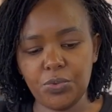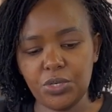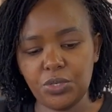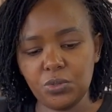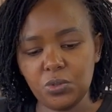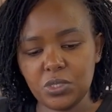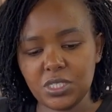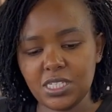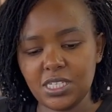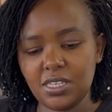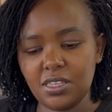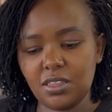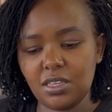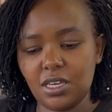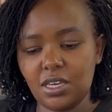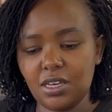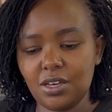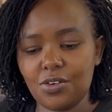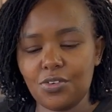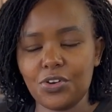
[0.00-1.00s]
when you see
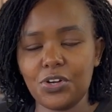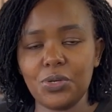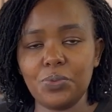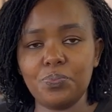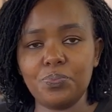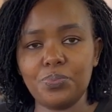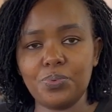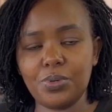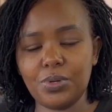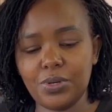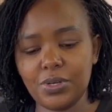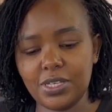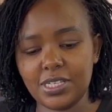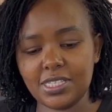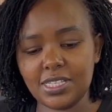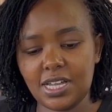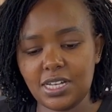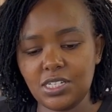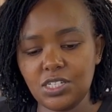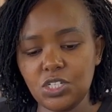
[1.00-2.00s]
the crepe
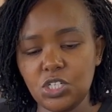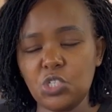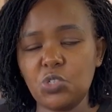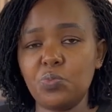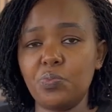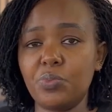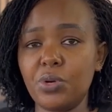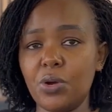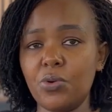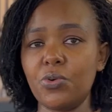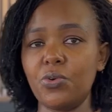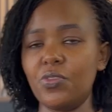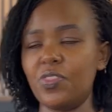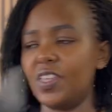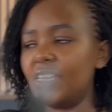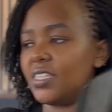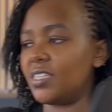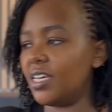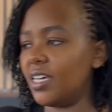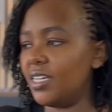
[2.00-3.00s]
starting to brown on
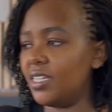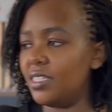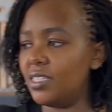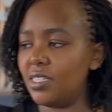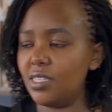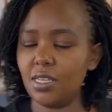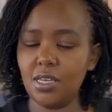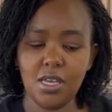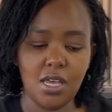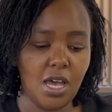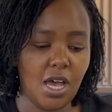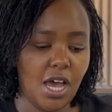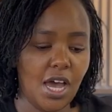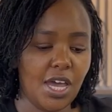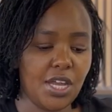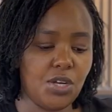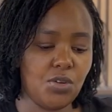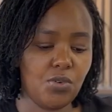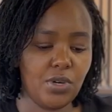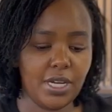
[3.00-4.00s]
the sides.
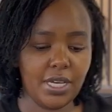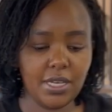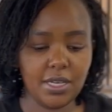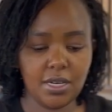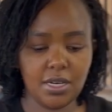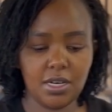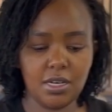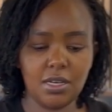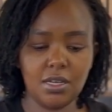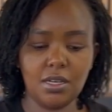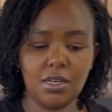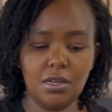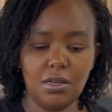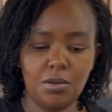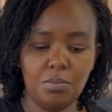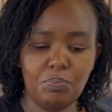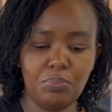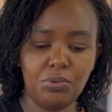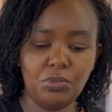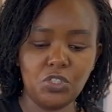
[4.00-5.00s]
I don't like
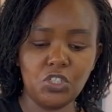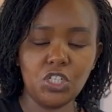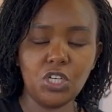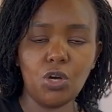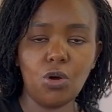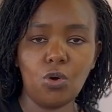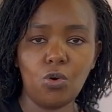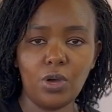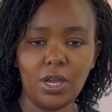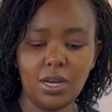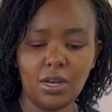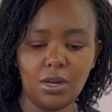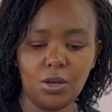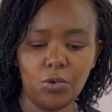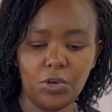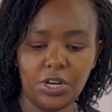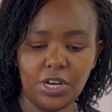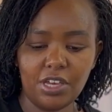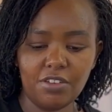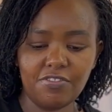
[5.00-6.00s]
putting oil
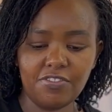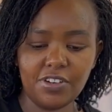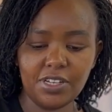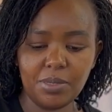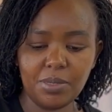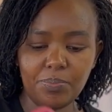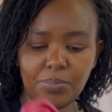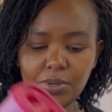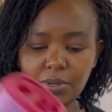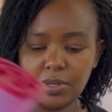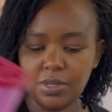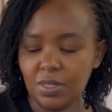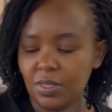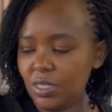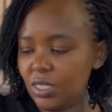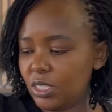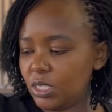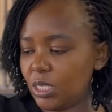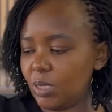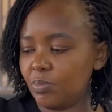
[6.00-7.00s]
when I flip,
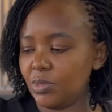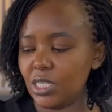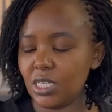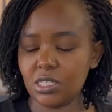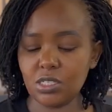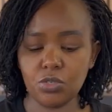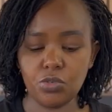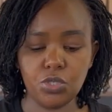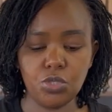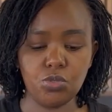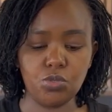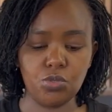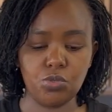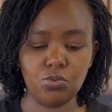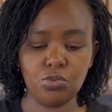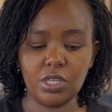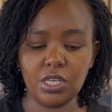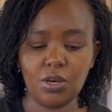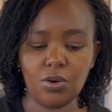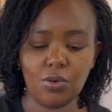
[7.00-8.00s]
so I'm just going to
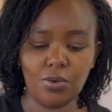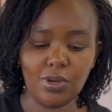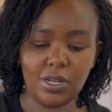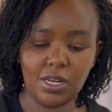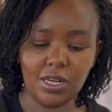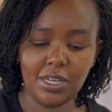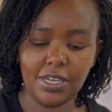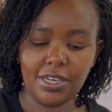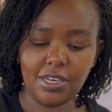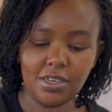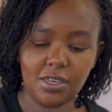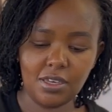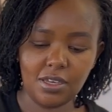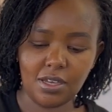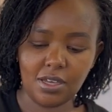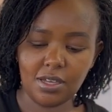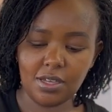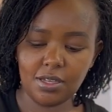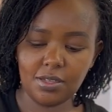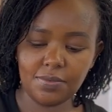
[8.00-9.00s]
do the oil
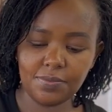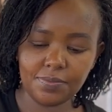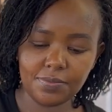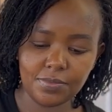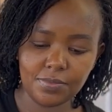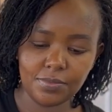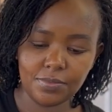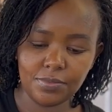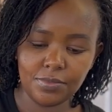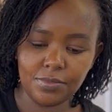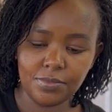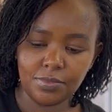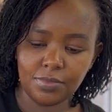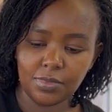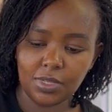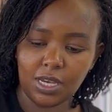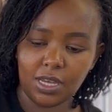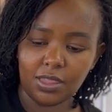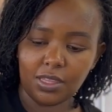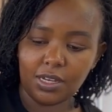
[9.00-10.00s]
here,
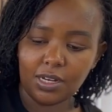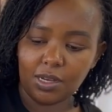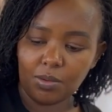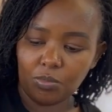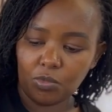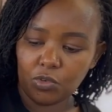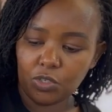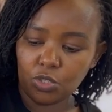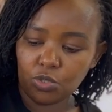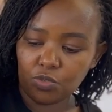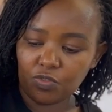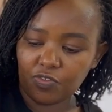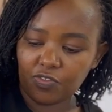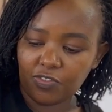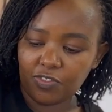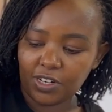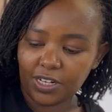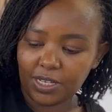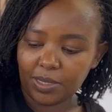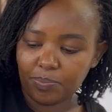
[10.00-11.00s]
and then I'm going to
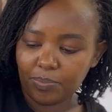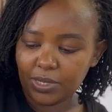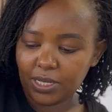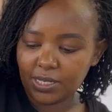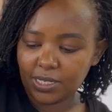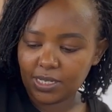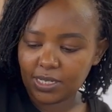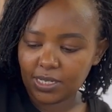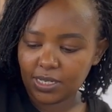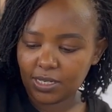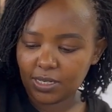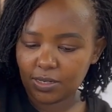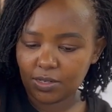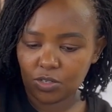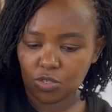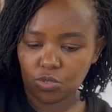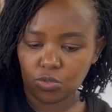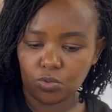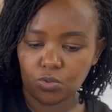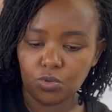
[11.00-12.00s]
flip it
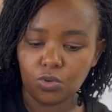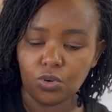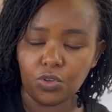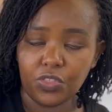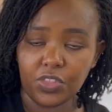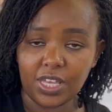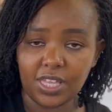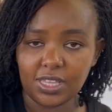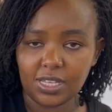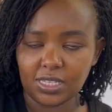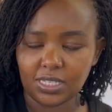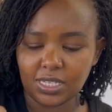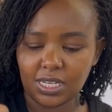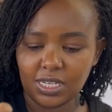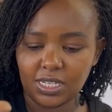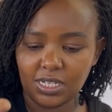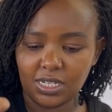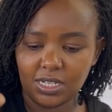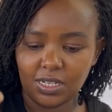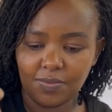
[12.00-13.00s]
to cook on the other
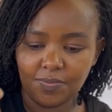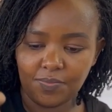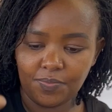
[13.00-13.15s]
side.